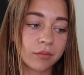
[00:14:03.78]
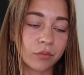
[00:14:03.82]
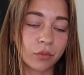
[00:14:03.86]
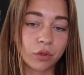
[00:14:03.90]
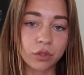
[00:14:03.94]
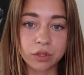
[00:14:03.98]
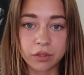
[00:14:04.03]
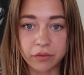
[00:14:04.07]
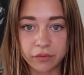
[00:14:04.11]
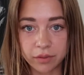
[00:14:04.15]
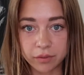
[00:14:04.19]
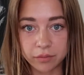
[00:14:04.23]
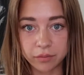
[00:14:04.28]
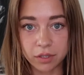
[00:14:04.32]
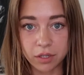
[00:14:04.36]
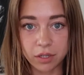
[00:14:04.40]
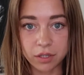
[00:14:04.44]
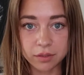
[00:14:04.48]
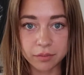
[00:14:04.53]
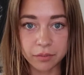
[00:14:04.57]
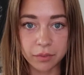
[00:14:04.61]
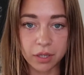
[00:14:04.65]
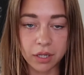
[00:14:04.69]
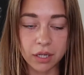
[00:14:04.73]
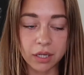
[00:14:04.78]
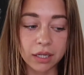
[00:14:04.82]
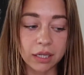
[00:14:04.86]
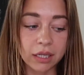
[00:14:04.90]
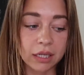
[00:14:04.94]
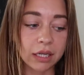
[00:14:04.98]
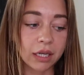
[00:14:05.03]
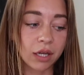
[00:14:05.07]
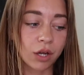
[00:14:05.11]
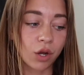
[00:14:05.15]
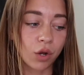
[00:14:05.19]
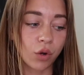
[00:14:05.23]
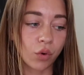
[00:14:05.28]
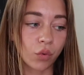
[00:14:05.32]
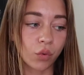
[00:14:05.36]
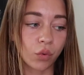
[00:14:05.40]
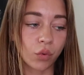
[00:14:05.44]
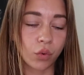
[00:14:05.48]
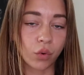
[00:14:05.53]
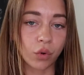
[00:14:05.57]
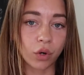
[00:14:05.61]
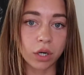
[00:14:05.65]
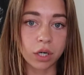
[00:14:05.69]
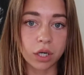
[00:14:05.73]
most of them crossbody
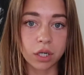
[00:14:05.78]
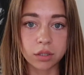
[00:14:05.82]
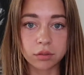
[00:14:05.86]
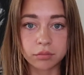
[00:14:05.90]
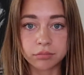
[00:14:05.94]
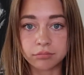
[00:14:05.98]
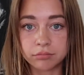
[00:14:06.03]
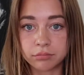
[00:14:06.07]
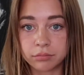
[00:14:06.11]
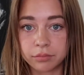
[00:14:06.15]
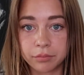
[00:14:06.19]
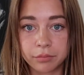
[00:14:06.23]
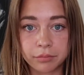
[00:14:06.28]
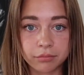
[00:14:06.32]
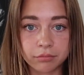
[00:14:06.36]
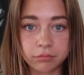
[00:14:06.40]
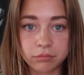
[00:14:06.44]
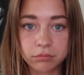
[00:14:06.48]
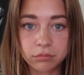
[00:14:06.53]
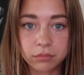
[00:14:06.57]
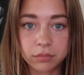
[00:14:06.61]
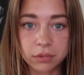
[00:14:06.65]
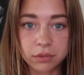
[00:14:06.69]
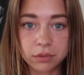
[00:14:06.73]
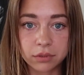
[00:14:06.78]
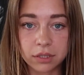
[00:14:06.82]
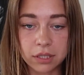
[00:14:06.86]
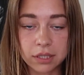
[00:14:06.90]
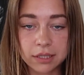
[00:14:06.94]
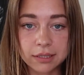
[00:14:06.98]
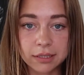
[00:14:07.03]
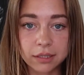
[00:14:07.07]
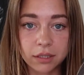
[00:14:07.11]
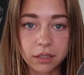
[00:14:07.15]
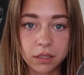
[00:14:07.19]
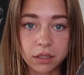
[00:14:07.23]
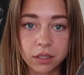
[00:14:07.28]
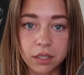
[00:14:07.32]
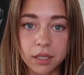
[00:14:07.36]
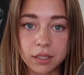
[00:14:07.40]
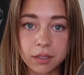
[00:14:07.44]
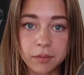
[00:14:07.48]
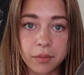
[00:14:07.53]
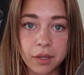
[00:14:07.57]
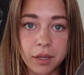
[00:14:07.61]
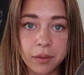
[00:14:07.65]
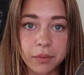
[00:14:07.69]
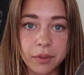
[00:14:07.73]
or these little
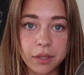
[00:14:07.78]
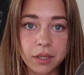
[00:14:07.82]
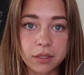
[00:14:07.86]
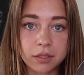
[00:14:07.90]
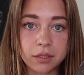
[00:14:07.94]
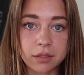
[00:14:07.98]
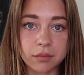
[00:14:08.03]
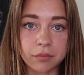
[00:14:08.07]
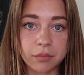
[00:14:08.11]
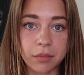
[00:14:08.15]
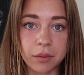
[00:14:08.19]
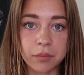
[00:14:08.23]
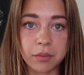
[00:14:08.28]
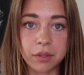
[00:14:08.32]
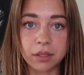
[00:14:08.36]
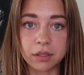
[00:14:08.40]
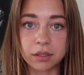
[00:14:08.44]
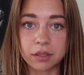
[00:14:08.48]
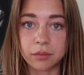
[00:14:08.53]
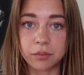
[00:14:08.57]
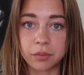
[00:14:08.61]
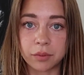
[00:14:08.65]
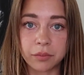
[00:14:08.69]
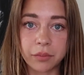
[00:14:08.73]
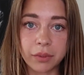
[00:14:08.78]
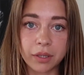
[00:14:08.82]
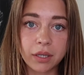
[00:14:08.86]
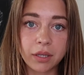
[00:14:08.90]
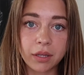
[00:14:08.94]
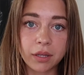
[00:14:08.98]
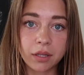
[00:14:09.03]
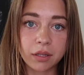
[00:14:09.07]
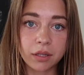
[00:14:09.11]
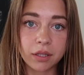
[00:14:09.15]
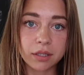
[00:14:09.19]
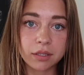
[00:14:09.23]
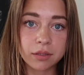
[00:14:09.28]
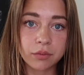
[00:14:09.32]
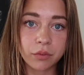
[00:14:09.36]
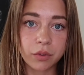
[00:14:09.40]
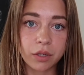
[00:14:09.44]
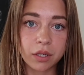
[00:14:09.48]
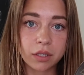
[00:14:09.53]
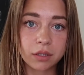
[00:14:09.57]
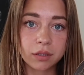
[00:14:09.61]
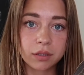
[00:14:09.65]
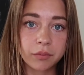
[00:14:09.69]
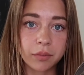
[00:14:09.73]
tiny backpacks. Maybe a little bit bigger than this
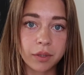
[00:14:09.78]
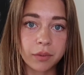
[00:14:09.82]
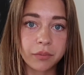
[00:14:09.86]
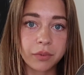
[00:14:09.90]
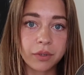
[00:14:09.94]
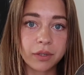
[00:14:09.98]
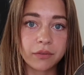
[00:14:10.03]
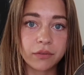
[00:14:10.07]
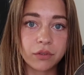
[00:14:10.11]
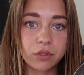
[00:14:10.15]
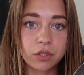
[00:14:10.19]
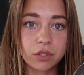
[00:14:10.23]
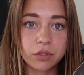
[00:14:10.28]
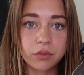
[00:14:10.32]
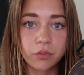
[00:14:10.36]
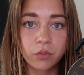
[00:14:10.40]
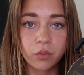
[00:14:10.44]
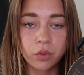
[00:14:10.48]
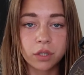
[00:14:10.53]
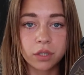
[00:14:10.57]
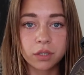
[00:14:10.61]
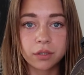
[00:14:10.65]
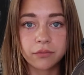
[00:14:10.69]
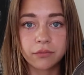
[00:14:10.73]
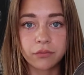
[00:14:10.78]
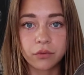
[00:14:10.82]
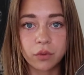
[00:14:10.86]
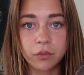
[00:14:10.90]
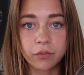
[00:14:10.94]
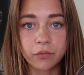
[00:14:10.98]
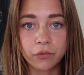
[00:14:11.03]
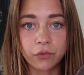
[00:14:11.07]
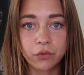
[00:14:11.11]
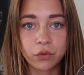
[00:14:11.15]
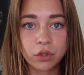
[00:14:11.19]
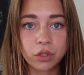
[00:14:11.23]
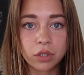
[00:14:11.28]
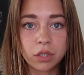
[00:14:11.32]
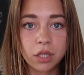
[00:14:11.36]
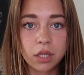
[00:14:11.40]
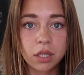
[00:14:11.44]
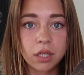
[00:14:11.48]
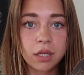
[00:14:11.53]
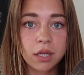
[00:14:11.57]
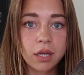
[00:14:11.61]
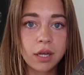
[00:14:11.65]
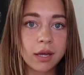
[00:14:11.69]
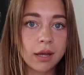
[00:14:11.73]
one. My previous was from
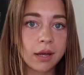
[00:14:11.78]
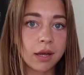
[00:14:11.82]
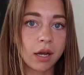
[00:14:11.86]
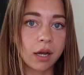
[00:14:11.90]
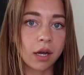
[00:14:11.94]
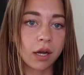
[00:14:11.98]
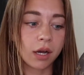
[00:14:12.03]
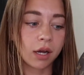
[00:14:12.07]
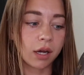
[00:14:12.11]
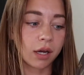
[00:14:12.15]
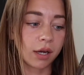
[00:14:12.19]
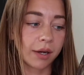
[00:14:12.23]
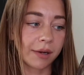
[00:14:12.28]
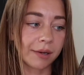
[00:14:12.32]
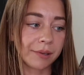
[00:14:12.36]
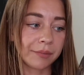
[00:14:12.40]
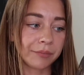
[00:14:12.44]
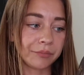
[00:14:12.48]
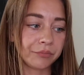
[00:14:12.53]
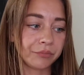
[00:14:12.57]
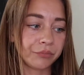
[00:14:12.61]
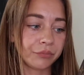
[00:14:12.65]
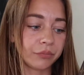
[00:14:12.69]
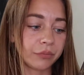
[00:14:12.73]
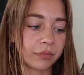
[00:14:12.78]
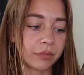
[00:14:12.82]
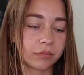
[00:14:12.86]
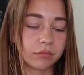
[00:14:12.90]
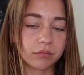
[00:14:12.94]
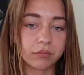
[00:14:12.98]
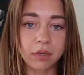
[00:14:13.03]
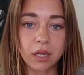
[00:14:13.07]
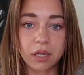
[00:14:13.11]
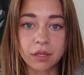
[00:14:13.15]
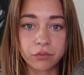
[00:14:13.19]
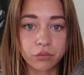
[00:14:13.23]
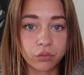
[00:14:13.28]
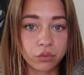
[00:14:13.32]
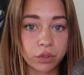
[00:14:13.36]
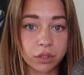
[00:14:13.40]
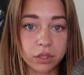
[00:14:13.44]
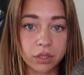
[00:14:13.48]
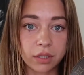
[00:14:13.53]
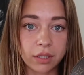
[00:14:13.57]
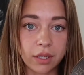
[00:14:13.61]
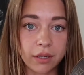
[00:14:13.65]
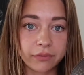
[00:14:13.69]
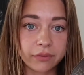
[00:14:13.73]
Furla. I
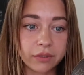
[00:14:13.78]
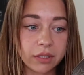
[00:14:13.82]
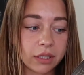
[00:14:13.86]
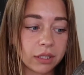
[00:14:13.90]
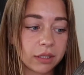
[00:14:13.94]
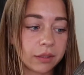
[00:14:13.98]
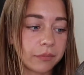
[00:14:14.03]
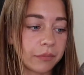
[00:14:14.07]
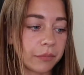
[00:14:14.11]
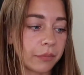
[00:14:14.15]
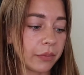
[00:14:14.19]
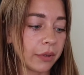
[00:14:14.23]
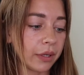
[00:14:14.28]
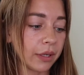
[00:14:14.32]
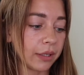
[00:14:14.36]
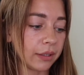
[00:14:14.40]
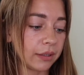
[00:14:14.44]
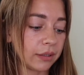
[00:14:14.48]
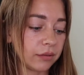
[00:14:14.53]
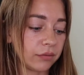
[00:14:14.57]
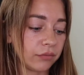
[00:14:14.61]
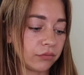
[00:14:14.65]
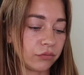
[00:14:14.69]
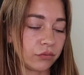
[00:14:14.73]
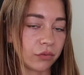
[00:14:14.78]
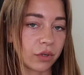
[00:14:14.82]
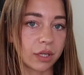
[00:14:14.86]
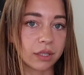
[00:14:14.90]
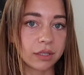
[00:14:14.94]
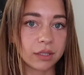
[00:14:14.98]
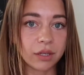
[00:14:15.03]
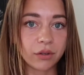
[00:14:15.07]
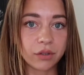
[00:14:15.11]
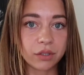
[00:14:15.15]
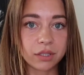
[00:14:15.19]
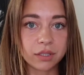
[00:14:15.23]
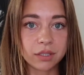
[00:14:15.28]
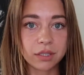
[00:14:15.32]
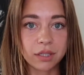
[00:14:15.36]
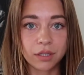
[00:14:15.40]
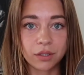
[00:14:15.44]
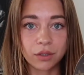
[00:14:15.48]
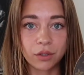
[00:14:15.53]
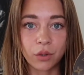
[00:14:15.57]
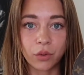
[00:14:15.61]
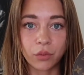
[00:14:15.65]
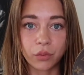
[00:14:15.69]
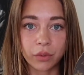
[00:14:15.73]
really loved it, but right now I
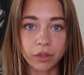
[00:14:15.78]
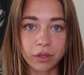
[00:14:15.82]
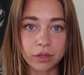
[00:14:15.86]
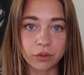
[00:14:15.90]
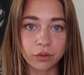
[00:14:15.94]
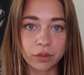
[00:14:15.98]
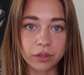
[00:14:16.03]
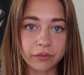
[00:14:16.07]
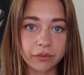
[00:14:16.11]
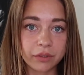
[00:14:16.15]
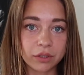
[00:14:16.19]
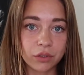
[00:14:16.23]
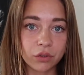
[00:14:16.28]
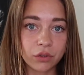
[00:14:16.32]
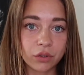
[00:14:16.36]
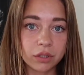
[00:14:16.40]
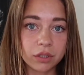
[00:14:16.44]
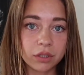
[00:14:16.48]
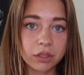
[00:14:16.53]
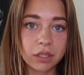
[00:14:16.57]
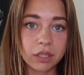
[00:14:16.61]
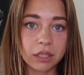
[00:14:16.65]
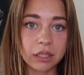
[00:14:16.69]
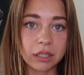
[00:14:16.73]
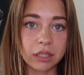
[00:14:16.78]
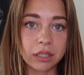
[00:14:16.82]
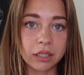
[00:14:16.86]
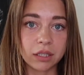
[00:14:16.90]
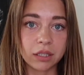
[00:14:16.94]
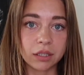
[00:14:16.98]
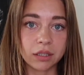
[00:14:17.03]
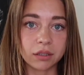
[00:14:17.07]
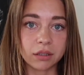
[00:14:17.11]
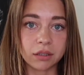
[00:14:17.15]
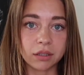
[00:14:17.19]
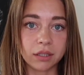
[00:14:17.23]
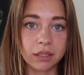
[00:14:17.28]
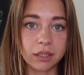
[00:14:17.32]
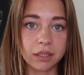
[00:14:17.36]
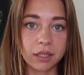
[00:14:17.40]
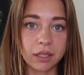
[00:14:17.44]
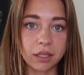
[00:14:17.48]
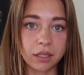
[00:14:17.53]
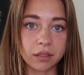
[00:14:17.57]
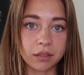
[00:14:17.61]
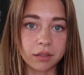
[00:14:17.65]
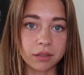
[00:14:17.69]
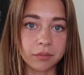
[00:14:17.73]
decided to go with Louis Vuitton, and
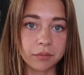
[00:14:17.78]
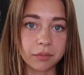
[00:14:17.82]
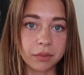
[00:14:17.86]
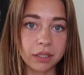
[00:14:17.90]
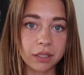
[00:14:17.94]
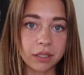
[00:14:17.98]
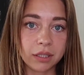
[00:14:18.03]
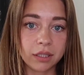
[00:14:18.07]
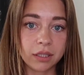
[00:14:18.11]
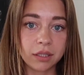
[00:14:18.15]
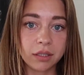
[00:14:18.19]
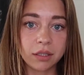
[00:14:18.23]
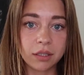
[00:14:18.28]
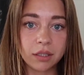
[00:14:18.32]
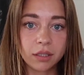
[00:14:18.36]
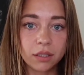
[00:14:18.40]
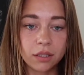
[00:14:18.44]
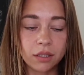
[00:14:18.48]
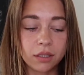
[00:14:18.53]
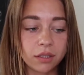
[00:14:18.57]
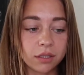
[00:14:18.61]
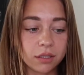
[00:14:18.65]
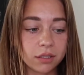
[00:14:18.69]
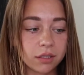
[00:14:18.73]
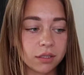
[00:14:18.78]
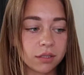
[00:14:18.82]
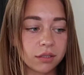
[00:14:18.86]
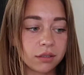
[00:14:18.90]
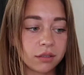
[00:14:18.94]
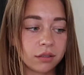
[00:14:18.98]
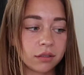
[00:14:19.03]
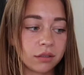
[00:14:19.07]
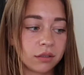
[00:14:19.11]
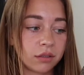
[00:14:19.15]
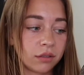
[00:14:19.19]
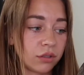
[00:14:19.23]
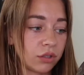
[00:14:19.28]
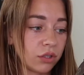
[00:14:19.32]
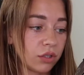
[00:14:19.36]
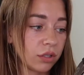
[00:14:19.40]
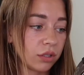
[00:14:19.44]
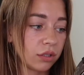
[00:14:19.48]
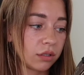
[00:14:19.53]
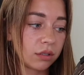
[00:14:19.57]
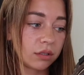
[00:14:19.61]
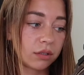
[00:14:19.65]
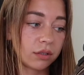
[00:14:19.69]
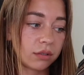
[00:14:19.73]
yeah, the Mini is
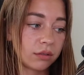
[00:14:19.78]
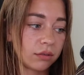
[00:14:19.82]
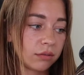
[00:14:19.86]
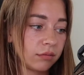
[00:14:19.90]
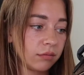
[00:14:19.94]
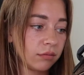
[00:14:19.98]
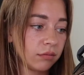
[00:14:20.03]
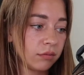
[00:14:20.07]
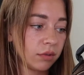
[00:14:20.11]
just,